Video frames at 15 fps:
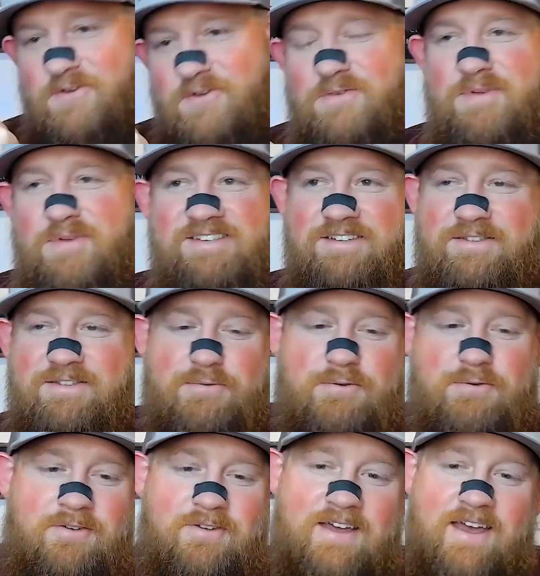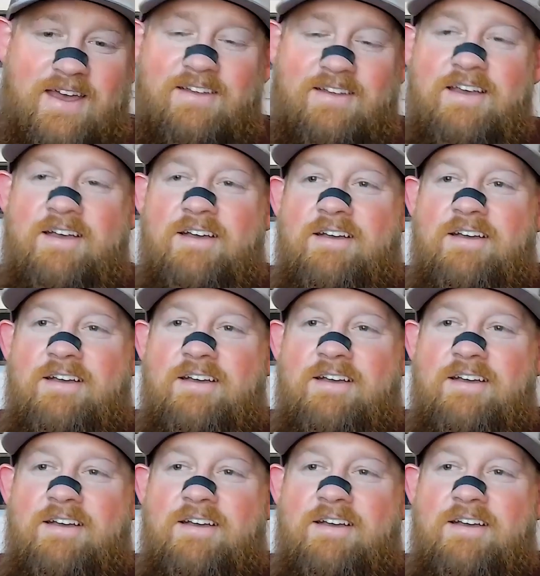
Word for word: They're the best in the world at